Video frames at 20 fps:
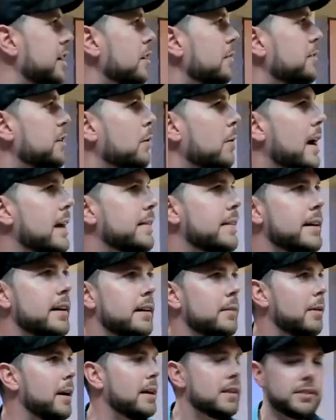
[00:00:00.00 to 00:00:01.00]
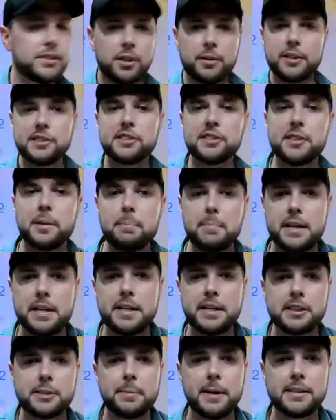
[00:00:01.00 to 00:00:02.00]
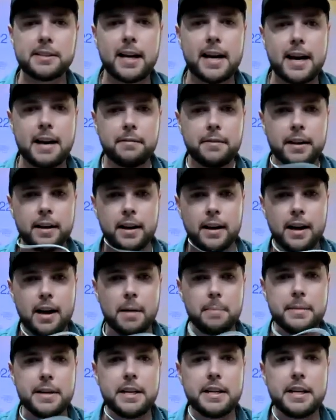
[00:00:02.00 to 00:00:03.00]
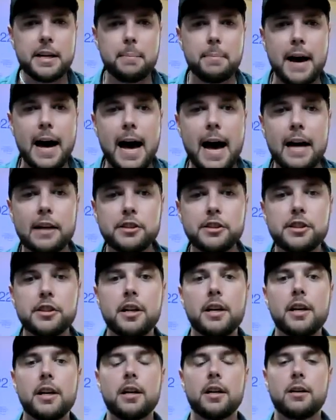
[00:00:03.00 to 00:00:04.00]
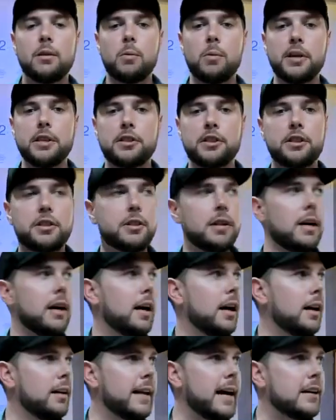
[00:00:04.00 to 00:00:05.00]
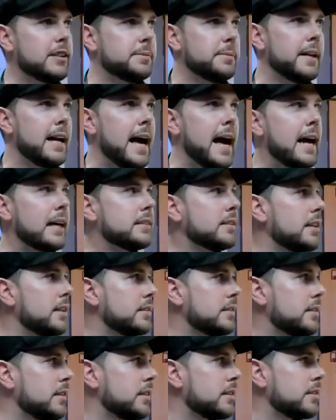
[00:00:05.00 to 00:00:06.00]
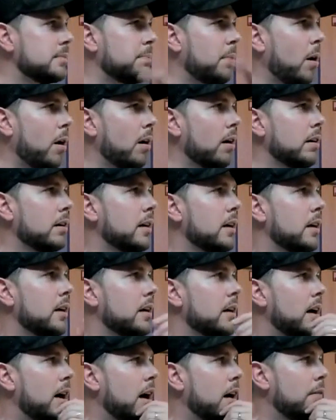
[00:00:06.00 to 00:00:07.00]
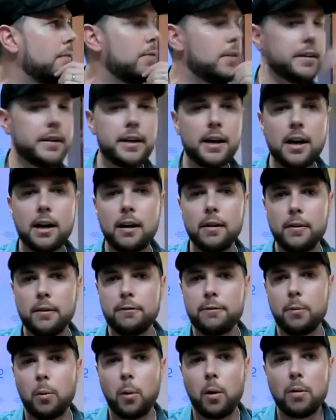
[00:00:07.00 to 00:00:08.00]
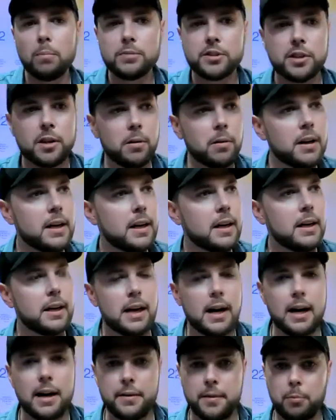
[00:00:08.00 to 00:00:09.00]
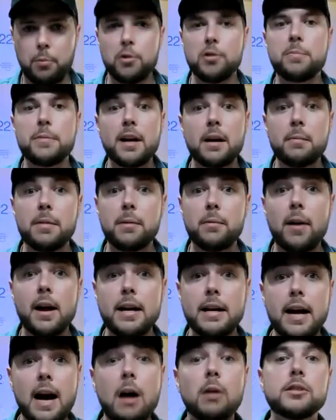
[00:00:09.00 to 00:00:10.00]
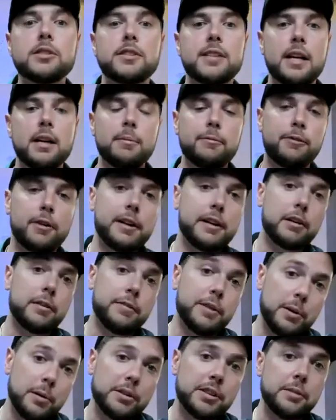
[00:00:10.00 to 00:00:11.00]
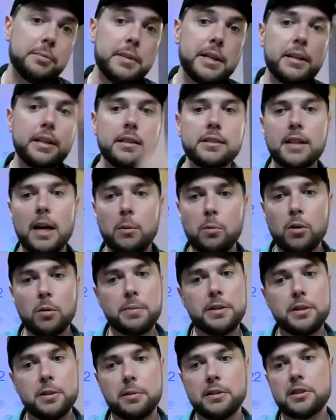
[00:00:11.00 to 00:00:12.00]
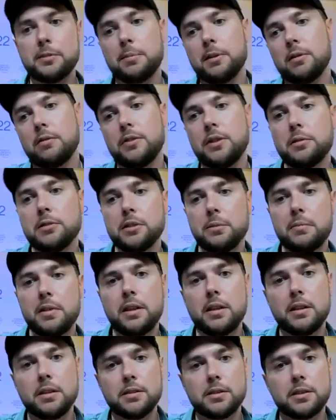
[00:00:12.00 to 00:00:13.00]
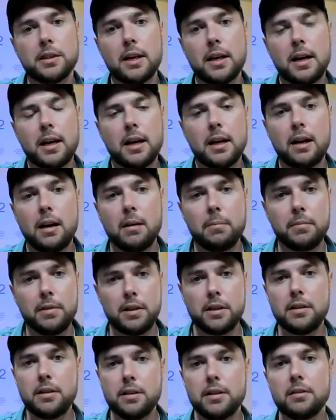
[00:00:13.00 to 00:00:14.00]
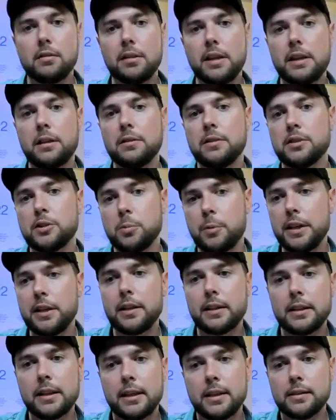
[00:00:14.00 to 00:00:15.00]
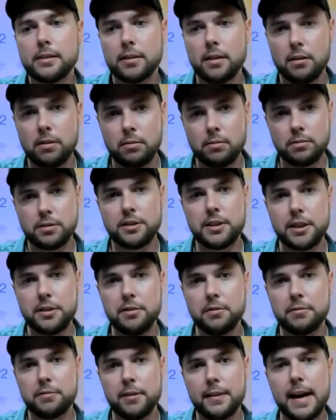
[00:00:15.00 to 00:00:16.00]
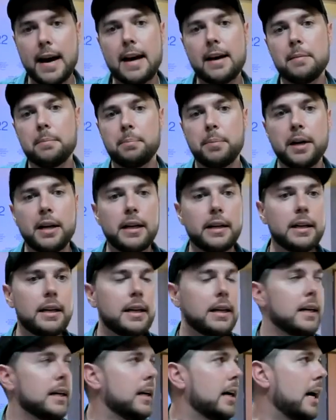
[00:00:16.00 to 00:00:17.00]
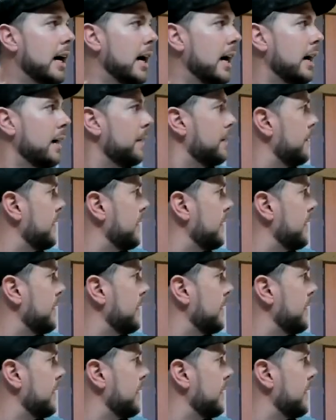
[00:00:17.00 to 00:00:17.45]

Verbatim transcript: interview right there. Right. So this is the media space. I have a media badge, which uh, allows me to access this part of the uh, the forum. So uh, the room that I'm in right now is set up for interviews and meetings. I will be doing some interviews and meetings um, in here later this week. So stay tuned for that. But uh,